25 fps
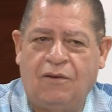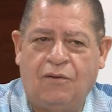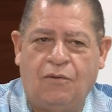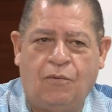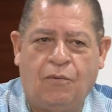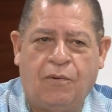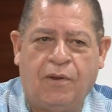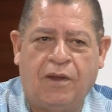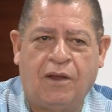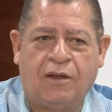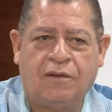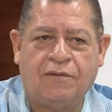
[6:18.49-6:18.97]

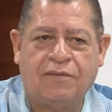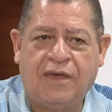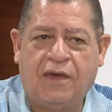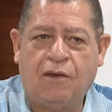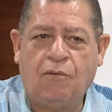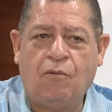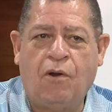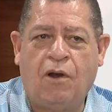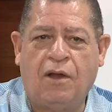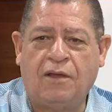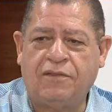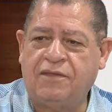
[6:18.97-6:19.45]
where they
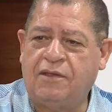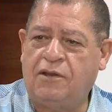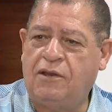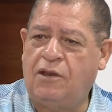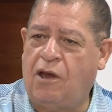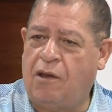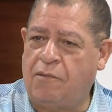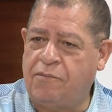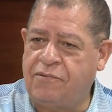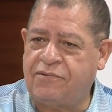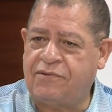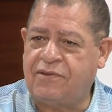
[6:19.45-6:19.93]
want the
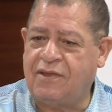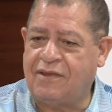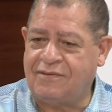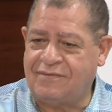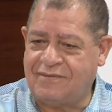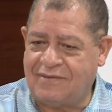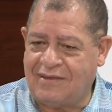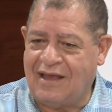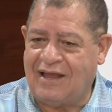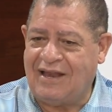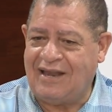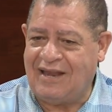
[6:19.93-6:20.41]

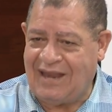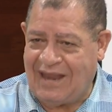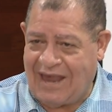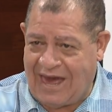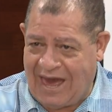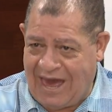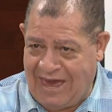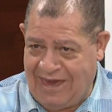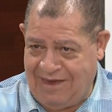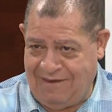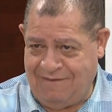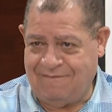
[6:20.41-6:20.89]
lobsters
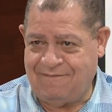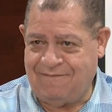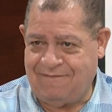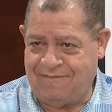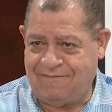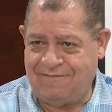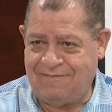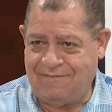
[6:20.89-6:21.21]
live.